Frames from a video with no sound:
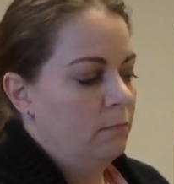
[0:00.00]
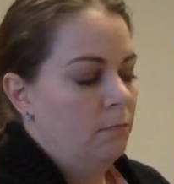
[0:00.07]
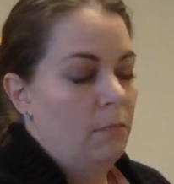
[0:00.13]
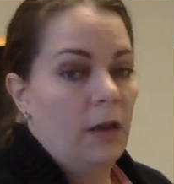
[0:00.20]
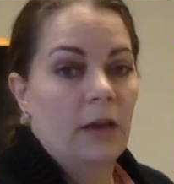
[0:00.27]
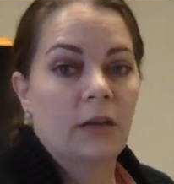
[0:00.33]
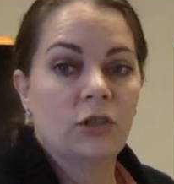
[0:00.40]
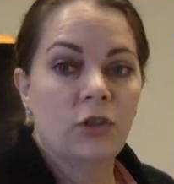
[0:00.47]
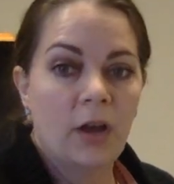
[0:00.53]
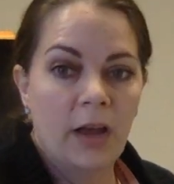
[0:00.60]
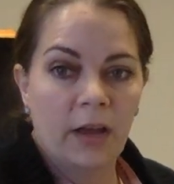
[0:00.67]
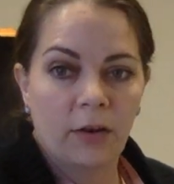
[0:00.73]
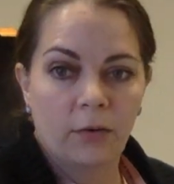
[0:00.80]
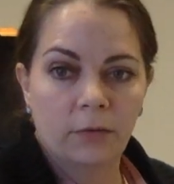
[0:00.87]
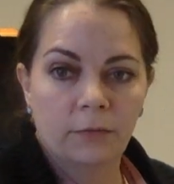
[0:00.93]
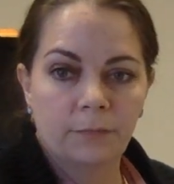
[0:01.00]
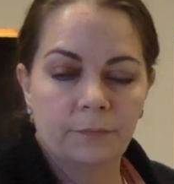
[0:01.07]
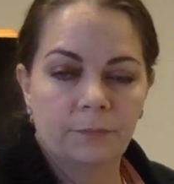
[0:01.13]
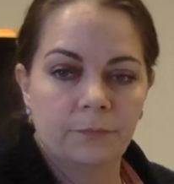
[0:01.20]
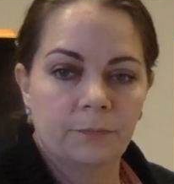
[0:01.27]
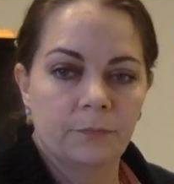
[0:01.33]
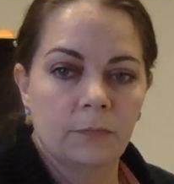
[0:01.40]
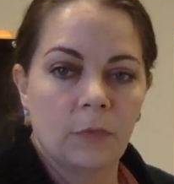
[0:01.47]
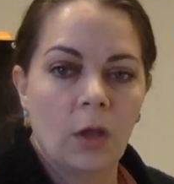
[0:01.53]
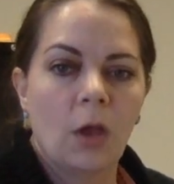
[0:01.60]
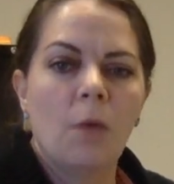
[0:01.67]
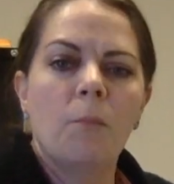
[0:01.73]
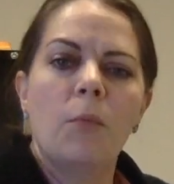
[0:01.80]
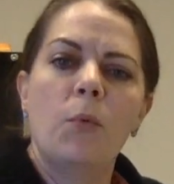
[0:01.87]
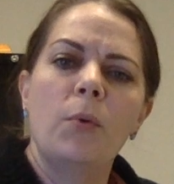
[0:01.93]
make a triangle.
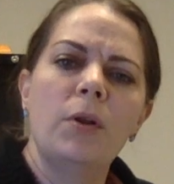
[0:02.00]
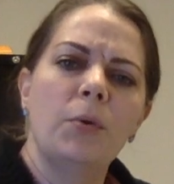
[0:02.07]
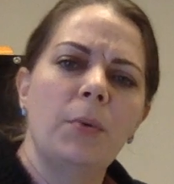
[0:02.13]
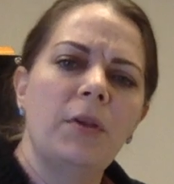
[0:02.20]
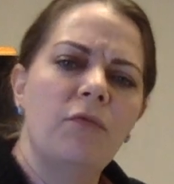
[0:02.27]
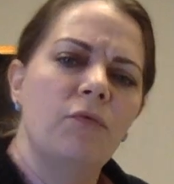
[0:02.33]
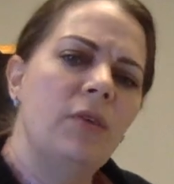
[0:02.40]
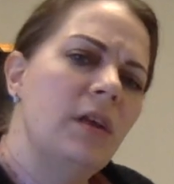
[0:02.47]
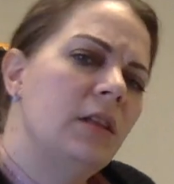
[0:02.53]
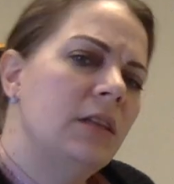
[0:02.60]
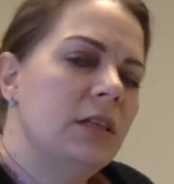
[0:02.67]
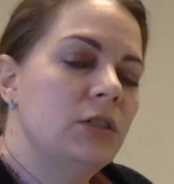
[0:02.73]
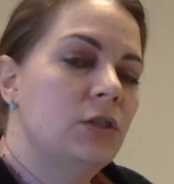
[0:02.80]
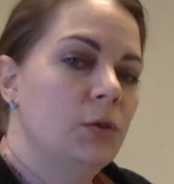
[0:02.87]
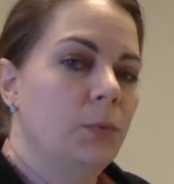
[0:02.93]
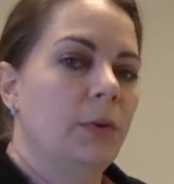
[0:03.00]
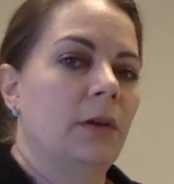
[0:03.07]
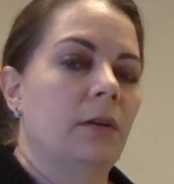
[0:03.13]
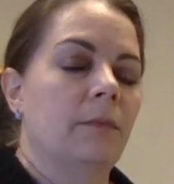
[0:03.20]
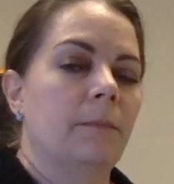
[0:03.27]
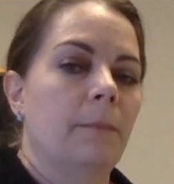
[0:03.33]
But what are we really doing?